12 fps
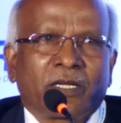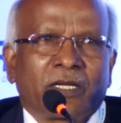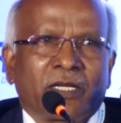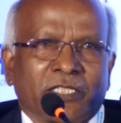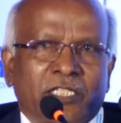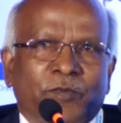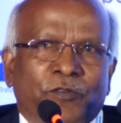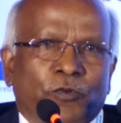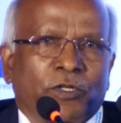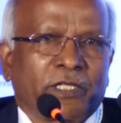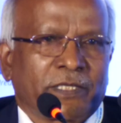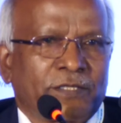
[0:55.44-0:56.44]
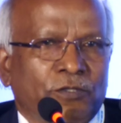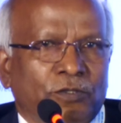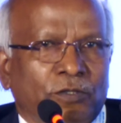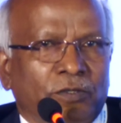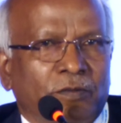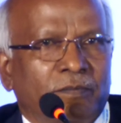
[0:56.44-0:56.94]
customer focus.
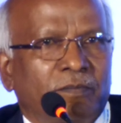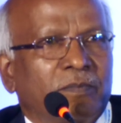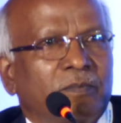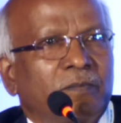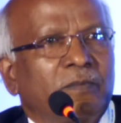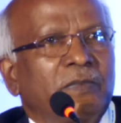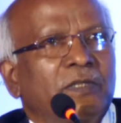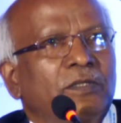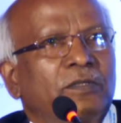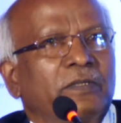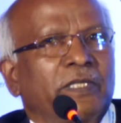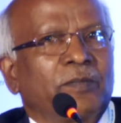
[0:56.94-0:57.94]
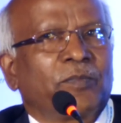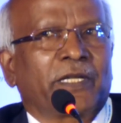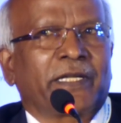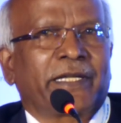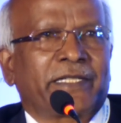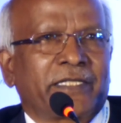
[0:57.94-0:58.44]
So the
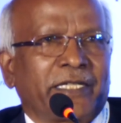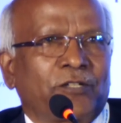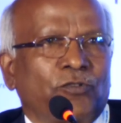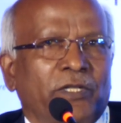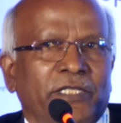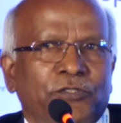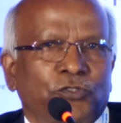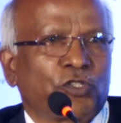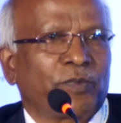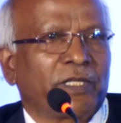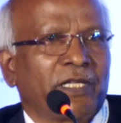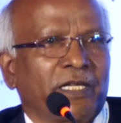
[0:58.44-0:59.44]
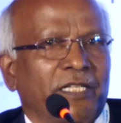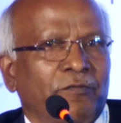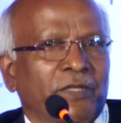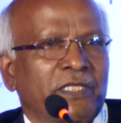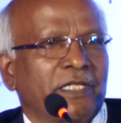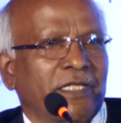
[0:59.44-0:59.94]
important stakeholders used to be the
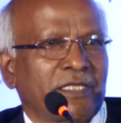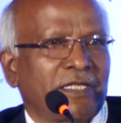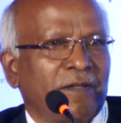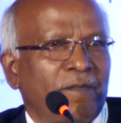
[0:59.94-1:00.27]
investors